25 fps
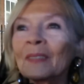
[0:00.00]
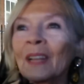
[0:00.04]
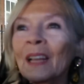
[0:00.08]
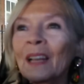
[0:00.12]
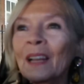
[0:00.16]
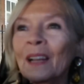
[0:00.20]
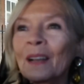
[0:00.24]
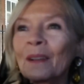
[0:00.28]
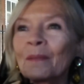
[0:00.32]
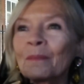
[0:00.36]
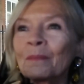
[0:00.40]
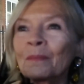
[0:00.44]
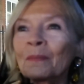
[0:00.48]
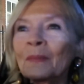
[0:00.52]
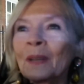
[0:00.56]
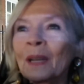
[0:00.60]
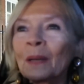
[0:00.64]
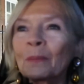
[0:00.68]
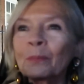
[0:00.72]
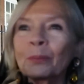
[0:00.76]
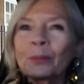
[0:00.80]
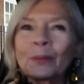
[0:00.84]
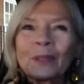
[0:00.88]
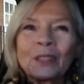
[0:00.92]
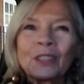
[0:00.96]

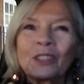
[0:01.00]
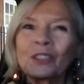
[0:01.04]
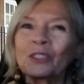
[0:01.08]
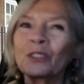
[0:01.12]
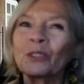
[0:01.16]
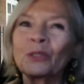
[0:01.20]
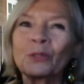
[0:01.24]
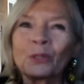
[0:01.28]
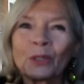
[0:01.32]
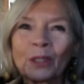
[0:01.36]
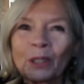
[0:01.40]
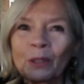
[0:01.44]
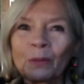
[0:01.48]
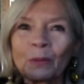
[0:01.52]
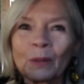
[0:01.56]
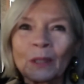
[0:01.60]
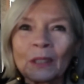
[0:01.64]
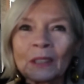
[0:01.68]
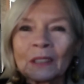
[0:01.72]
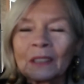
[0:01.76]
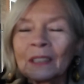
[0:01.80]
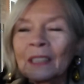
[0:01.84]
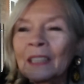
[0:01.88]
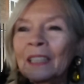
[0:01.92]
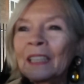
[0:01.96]
I'm pretty sure he
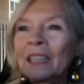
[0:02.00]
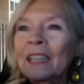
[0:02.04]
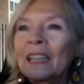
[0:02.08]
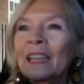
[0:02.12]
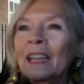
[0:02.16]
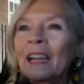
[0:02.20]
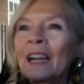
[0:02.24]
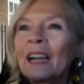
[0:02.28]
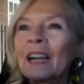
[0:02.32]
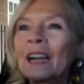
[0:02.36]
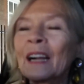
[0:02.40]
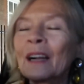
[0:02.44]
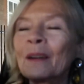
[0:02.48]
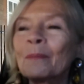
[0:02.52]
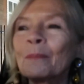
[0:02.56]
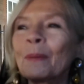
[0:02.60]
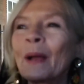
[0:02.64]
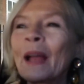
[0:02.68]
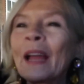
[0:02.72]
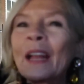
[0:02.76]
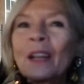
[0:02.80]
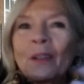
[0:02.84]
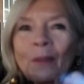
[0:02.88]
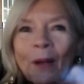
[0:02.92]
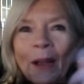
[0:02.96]
will.
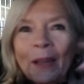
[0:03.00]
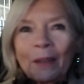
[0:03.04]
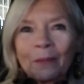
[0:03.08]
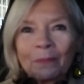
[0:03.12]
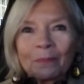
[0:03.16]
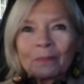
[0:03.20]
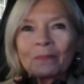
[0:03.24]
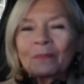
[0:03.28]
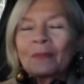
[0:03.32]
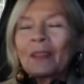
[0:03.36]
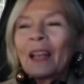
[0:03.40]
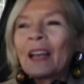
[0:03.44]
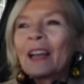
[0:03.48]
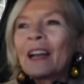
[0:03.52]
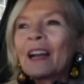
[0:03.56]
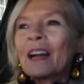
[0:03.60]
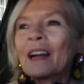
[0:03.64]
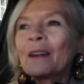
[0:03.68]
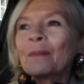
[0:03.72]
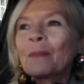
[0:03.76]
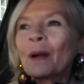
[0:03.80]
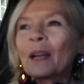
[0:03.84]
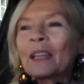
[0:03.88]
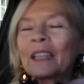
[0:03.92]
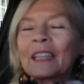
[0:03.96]
But anyway,
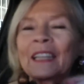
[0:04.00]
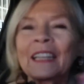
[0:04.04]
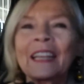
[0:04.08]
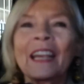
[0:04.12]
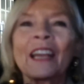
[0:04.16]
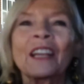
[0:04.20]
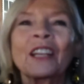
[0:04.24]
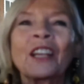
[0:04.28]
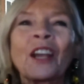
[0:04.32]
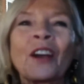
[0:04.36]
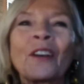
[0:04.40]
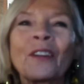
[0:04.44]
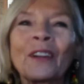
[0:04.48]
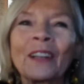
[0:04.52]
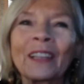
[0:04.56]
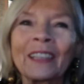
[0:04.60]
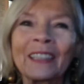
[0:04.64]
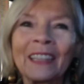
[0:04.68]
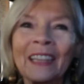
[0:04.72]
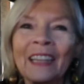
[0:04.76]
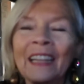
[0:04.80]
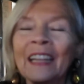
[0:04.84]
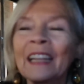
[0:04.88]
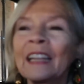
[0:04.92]
I'm going to get going.